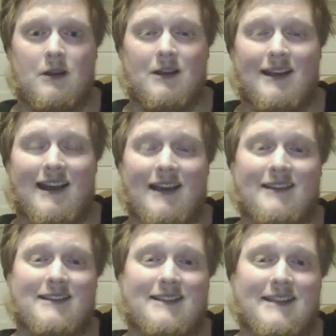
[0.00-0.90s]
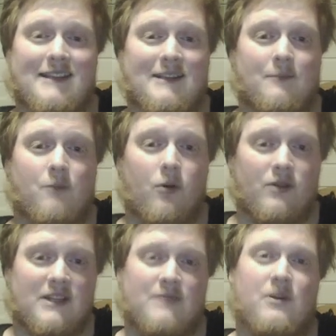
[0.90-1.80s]
And since he put
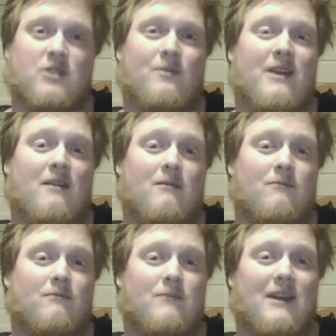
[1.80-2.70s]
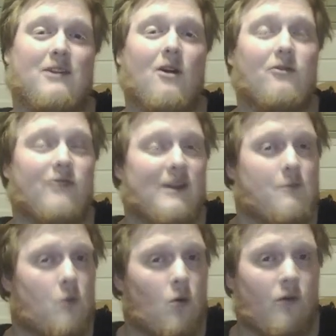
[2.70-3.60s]
his bishop here, it can't really
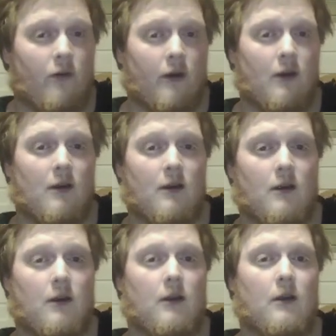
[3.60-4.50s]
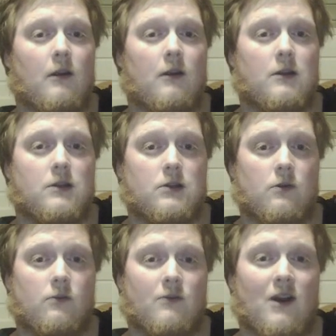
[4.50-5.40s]
move.
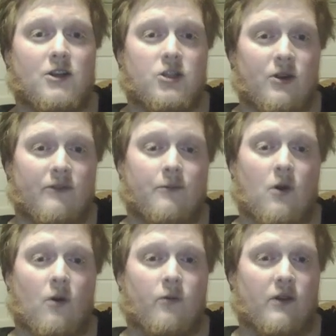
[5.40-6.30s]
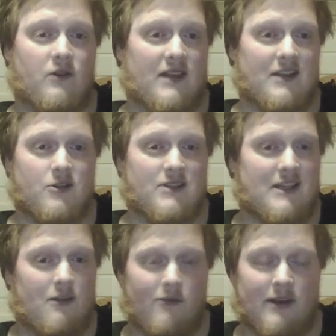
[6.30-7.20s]
So I should have gone with king to
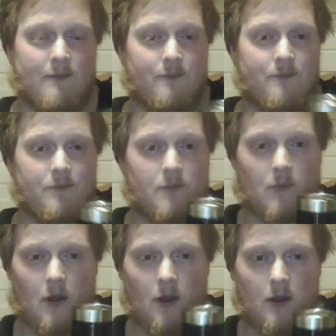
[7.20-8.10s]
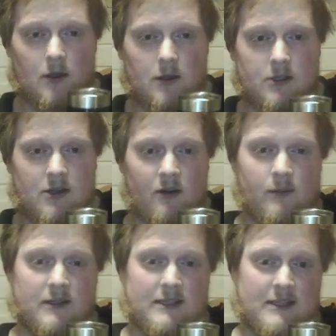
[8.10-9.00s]
c3.
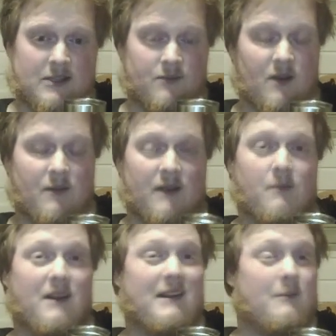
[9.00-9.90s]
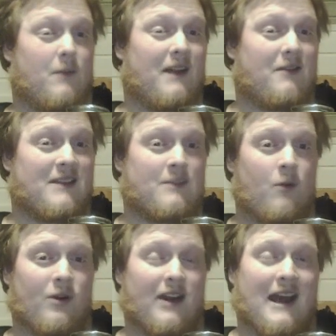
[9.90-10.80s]
Terrible decision by me, but at this
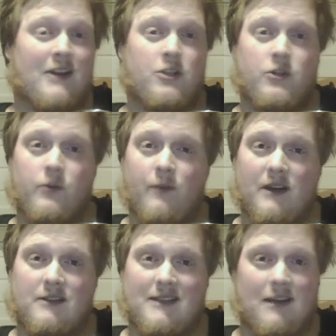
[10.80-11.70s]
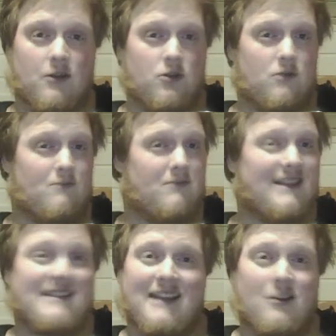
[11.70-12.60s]
point I had 2 minutes and
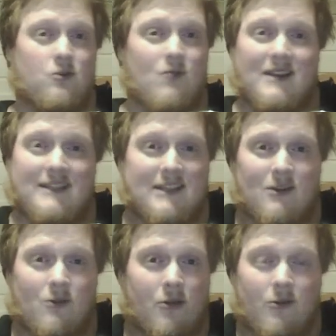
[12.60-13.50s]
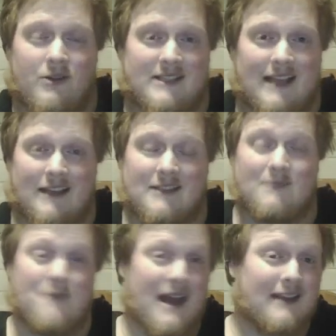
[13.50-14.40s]
let's say 20 or 30 seconds
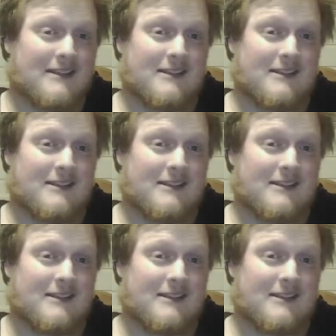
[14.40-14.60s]
max